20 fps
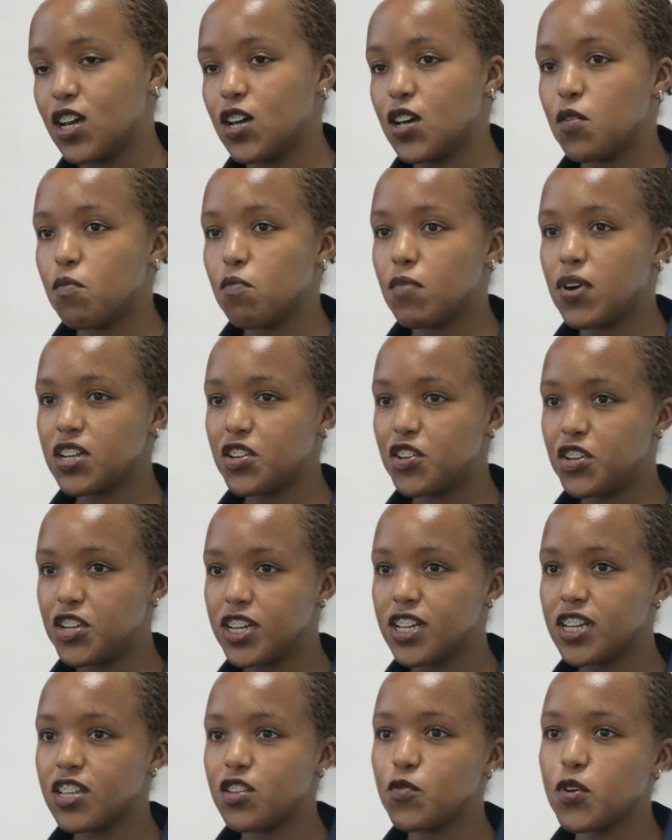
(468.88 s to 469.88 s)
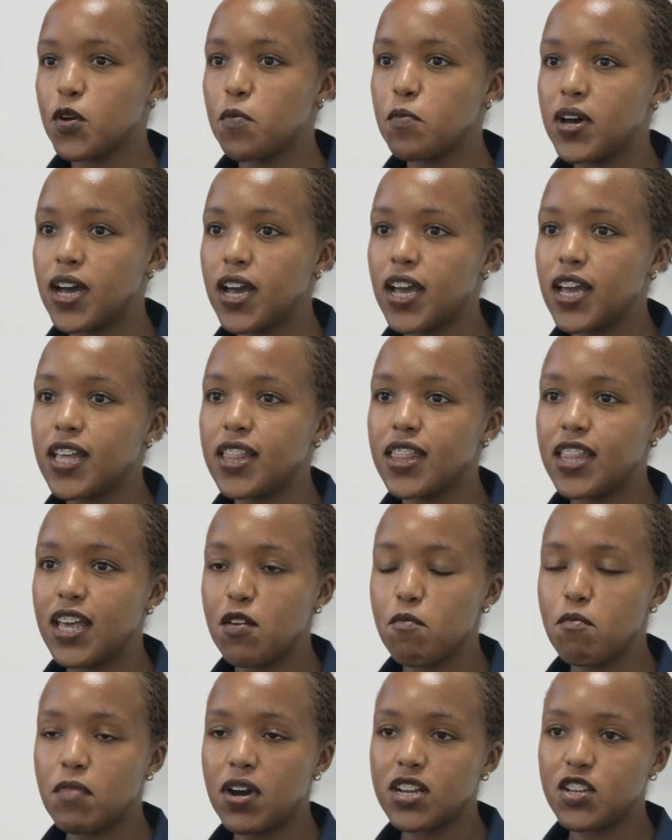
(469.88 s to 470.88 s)
Matching is whereby
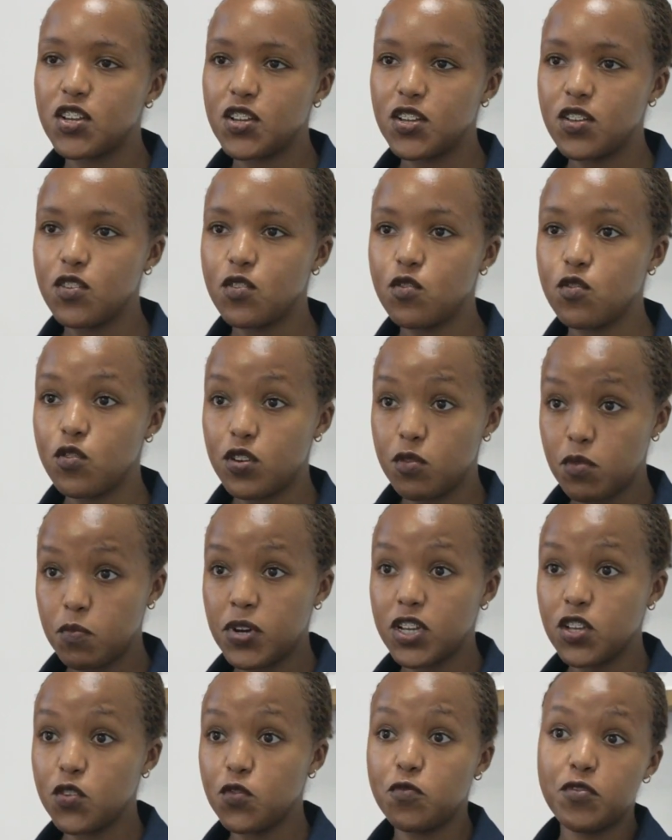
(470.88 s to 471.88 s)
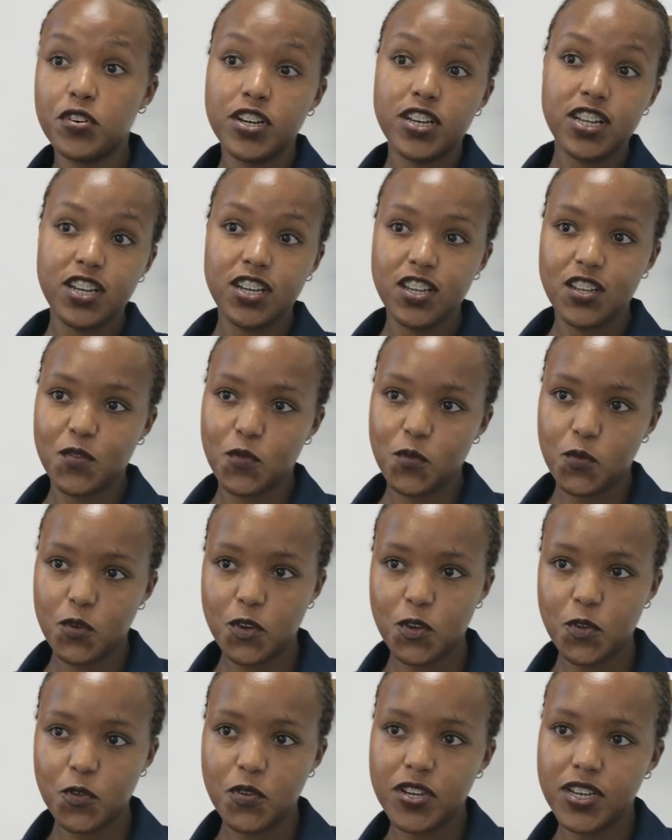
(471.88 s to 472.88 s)
they match. Remember, you've written
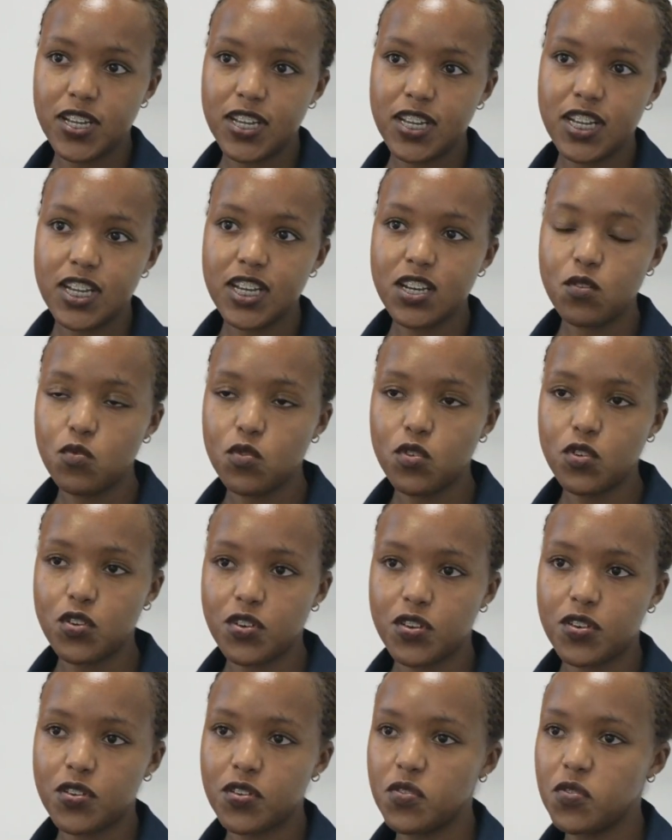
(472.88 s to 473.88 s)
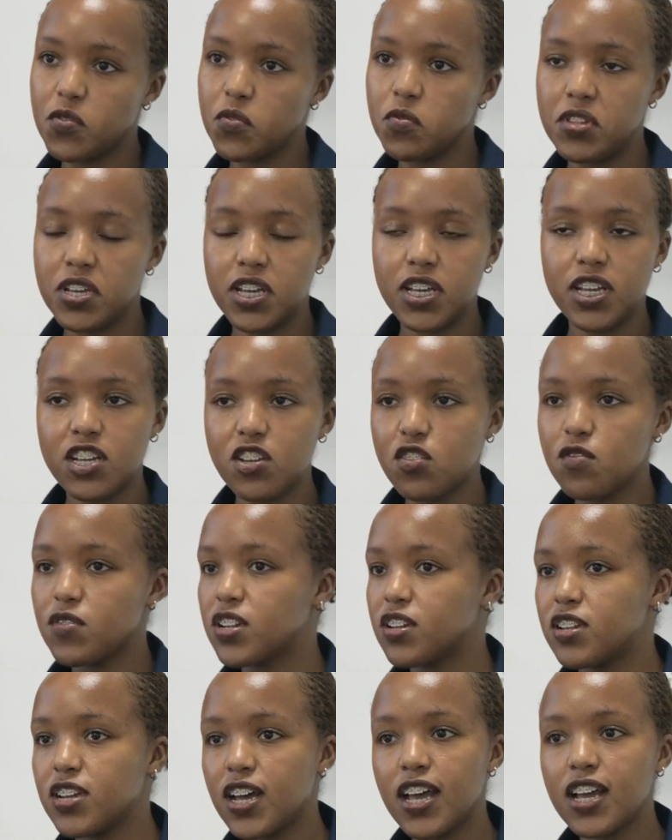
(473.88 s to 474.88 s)
what you need, the age of
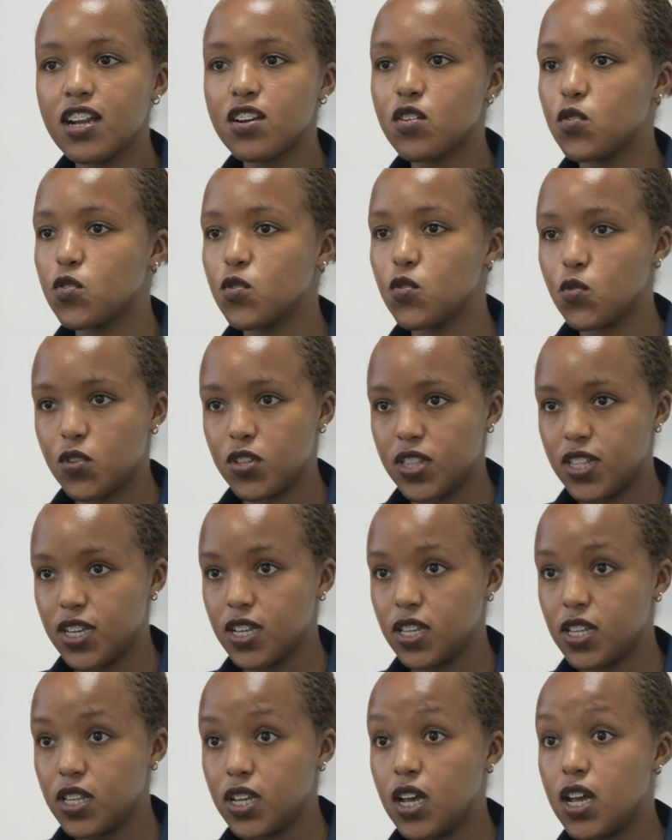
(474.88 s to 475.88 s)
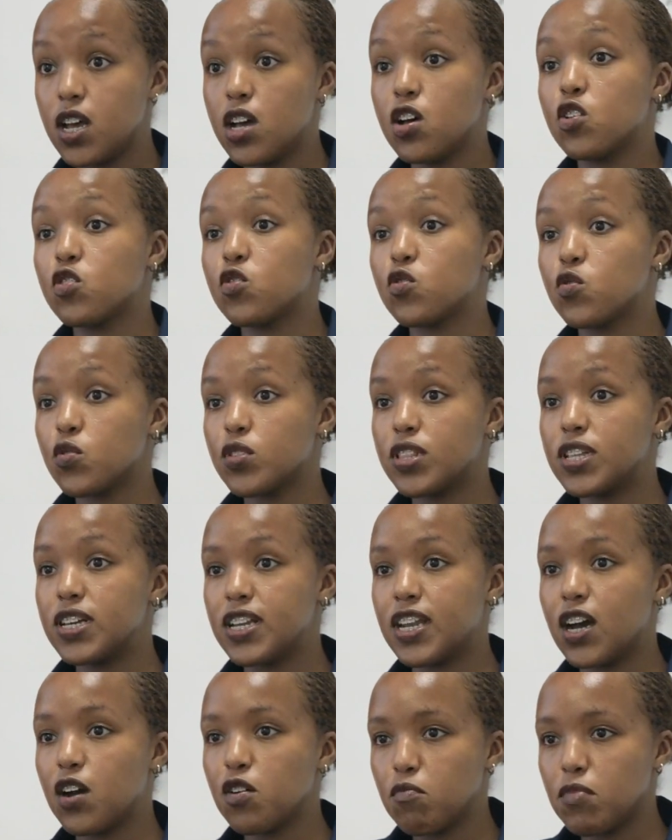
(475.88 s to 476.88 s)
the child, all those things. So they
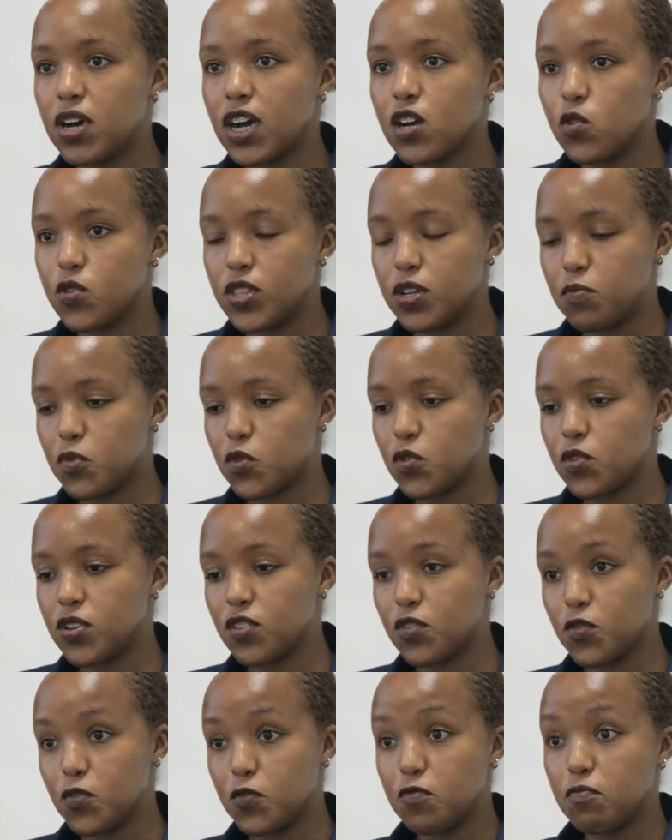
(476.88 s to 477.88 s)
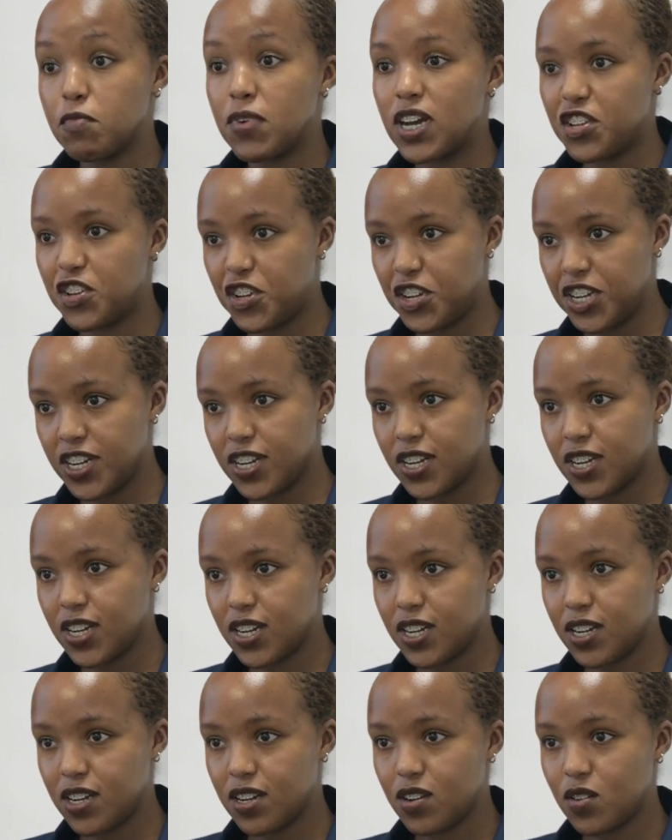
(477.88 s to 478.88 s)
now embark on the process of matching.
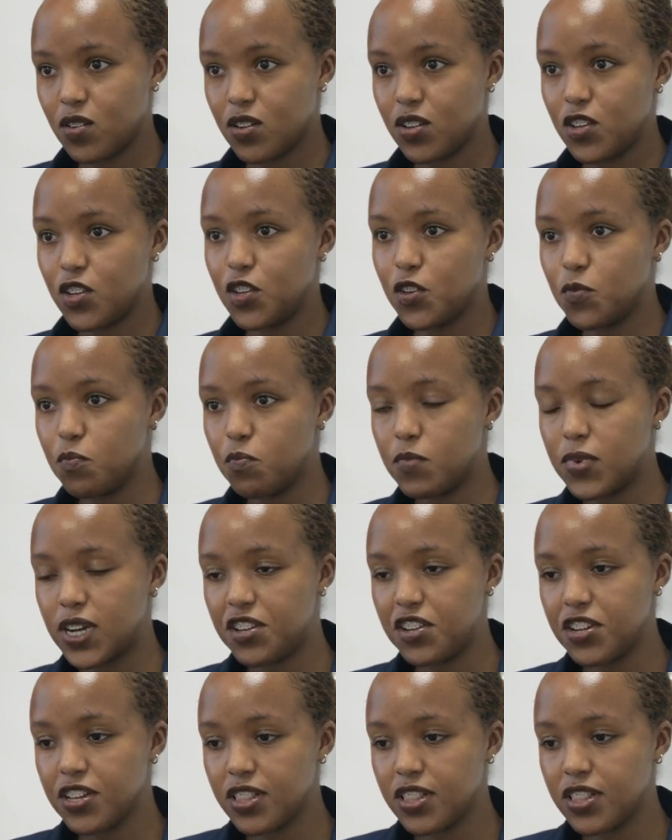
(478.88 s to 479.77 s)
Matching